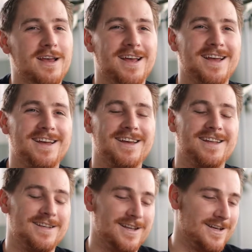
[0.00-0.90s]

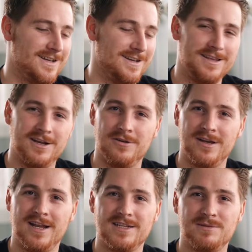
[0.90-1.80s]
And you know,
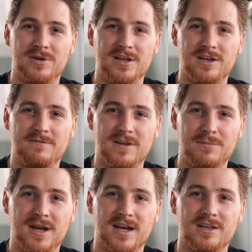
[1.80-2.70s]
it had some pretty good
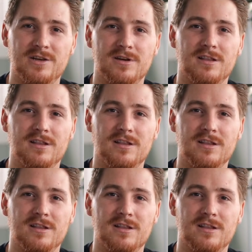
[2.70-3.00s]
feedback to it.